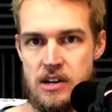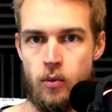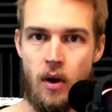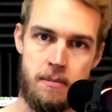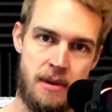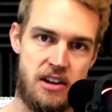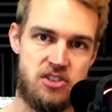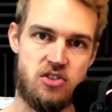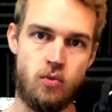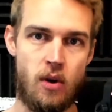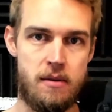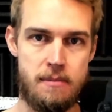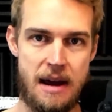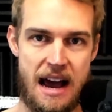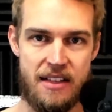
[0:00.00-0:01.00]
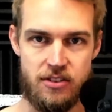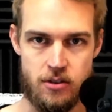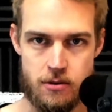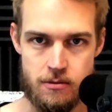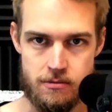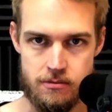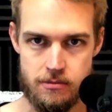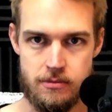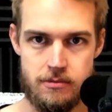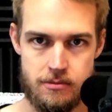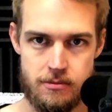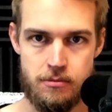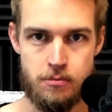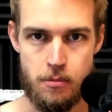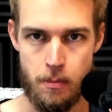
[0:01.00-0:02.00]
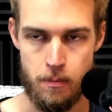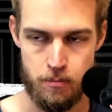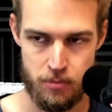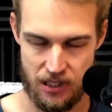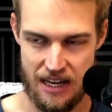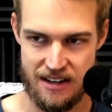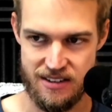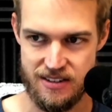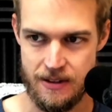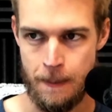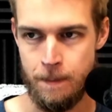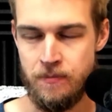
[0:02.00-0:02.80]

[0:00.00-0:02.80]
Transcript: 1 bedroom, 1 bathroom place.